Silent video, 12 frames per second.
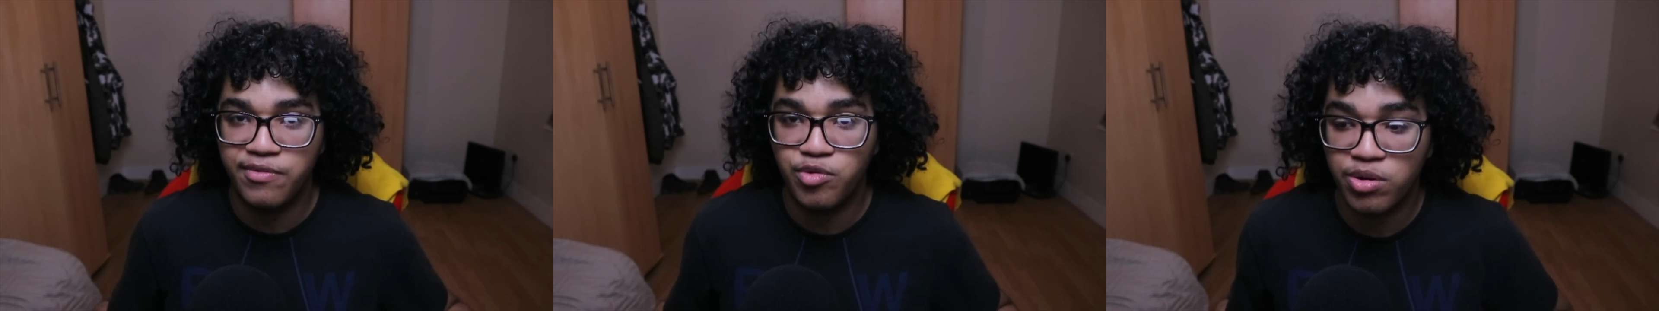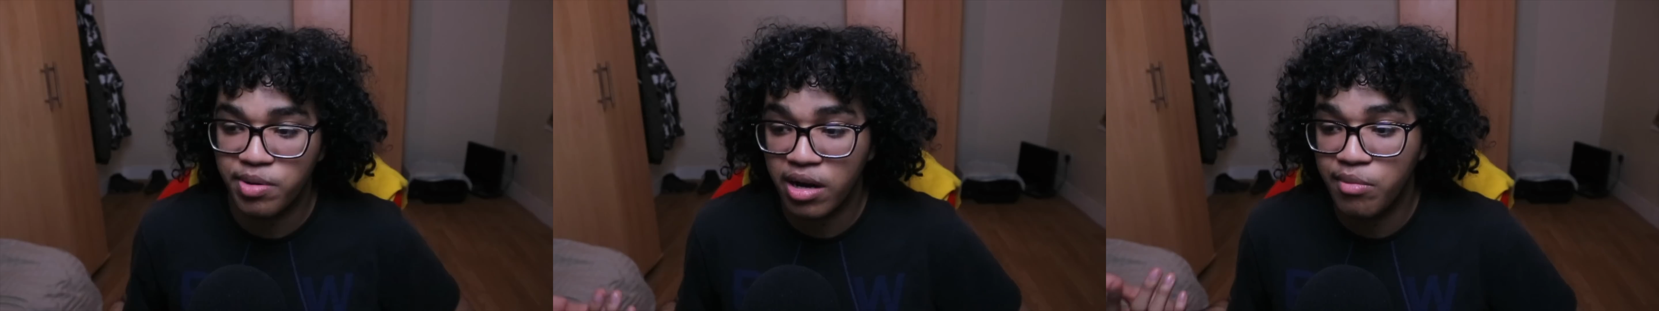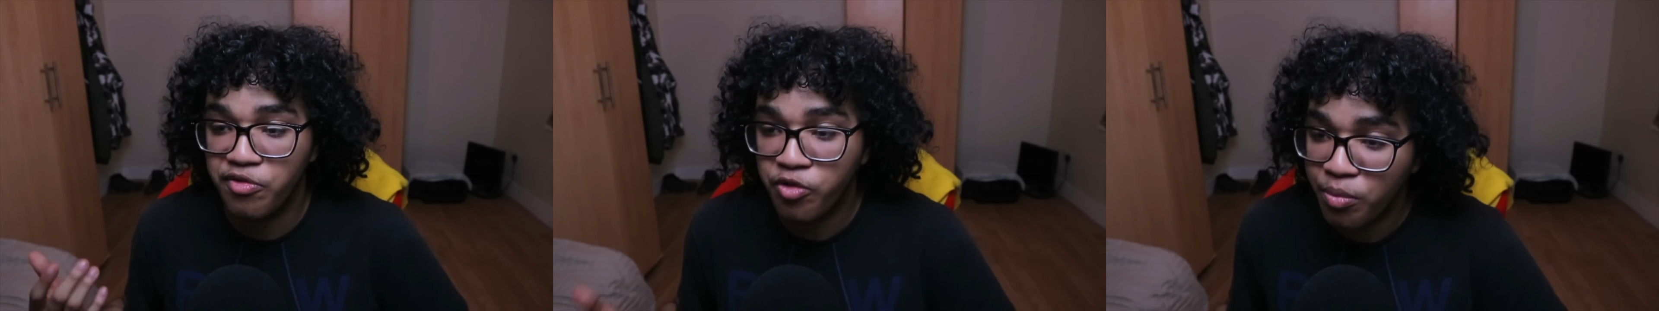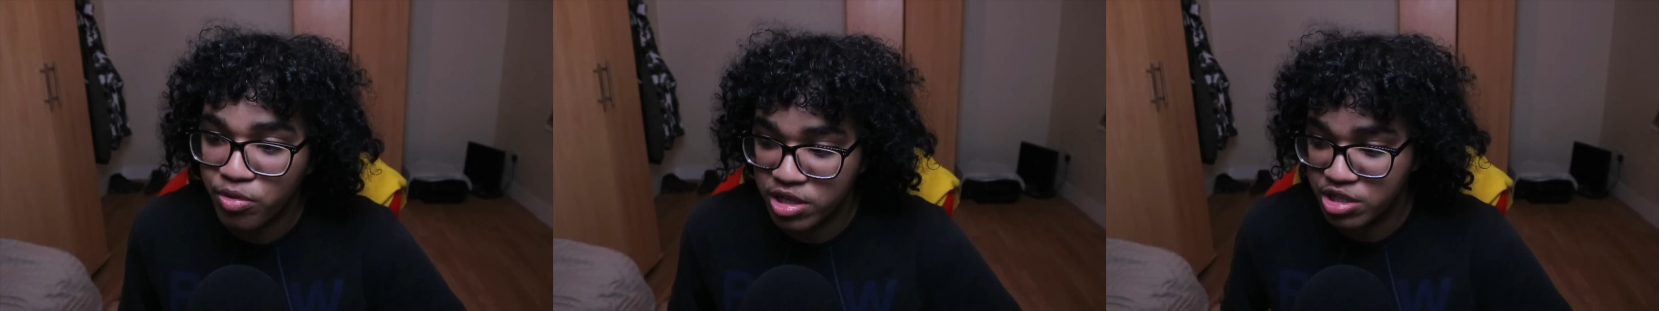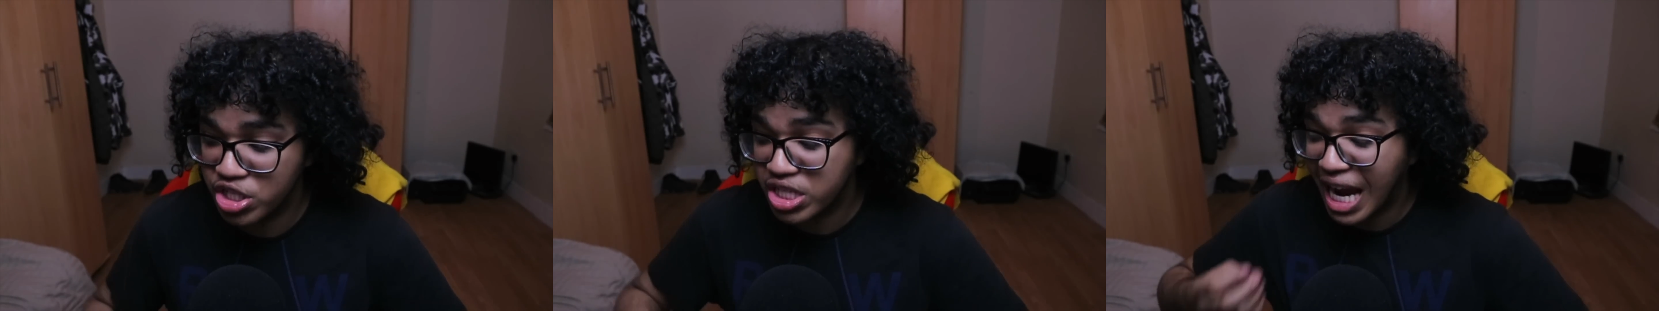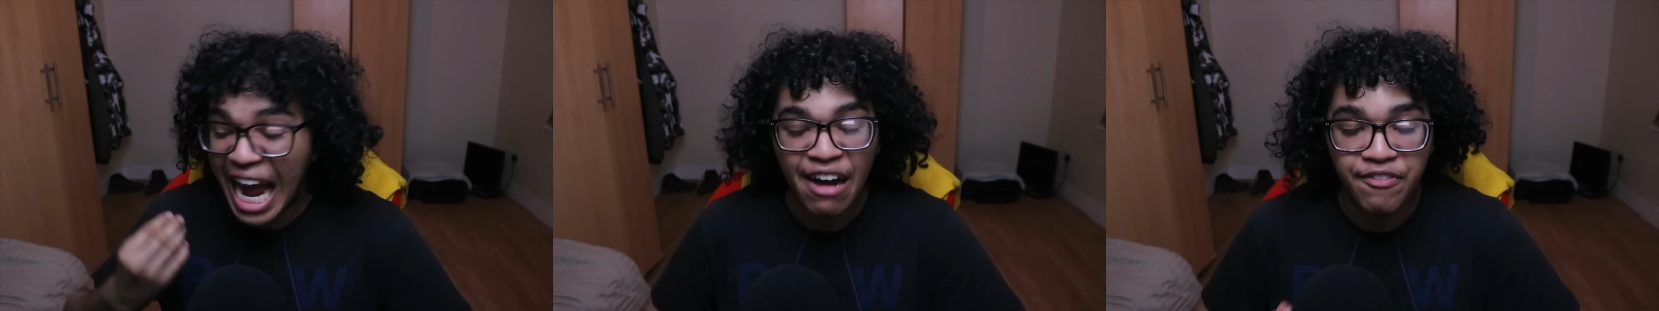If you want to become a footballer, you
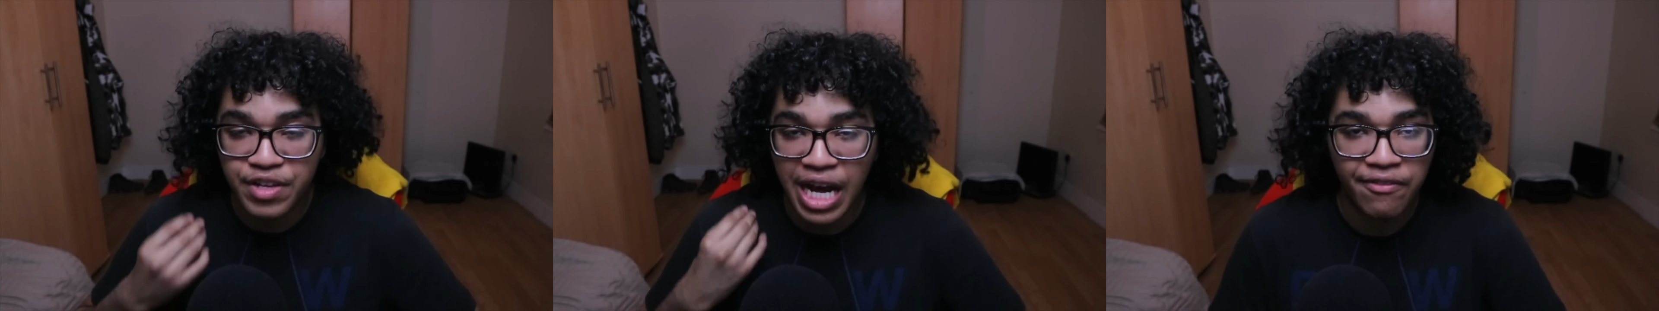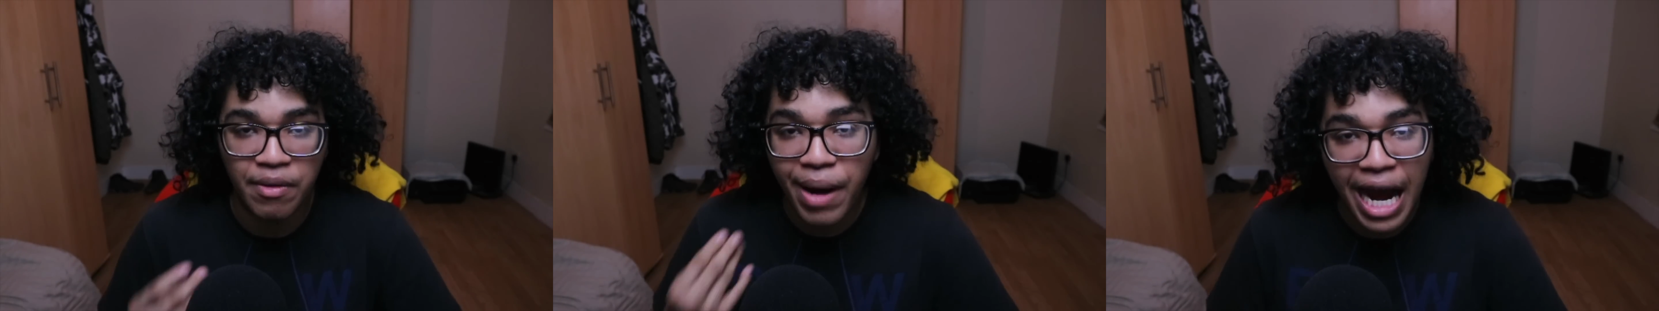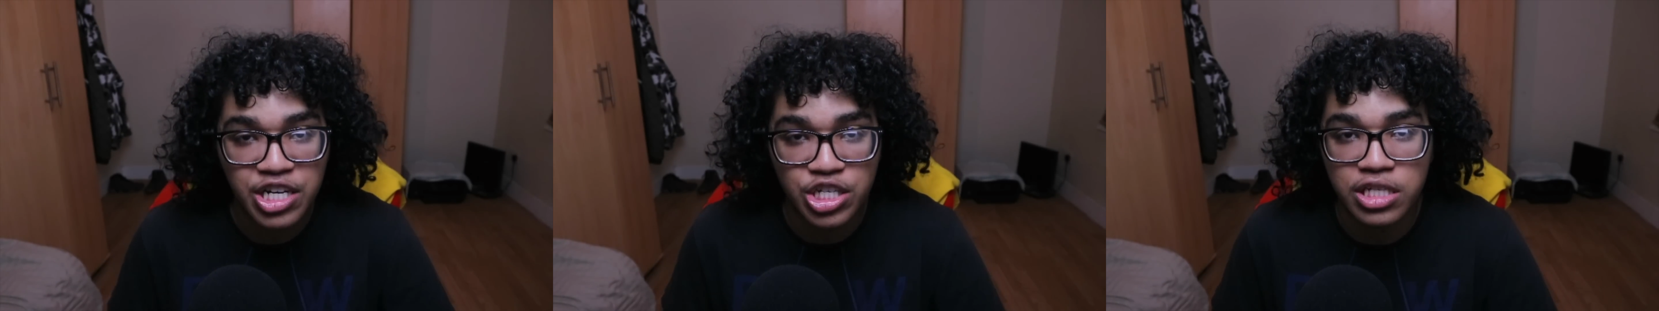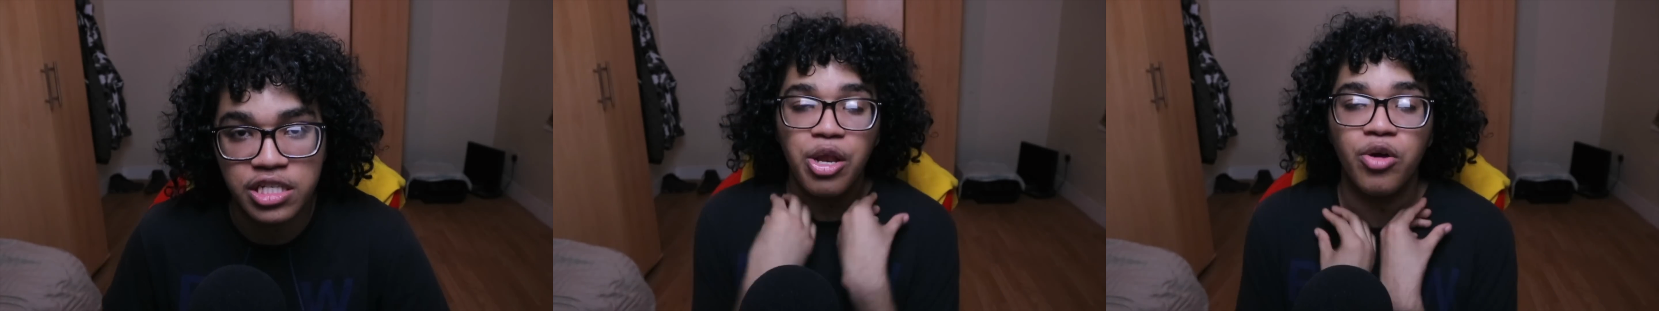just have to have a passion.